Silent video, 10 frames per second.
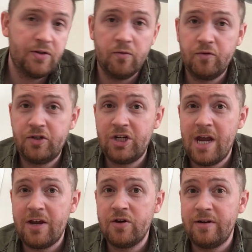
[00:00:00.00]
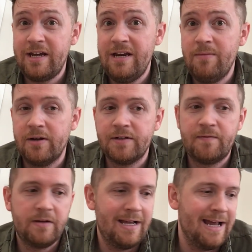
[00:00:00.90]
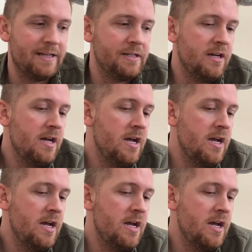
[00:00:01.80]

So we'll check your emails for that.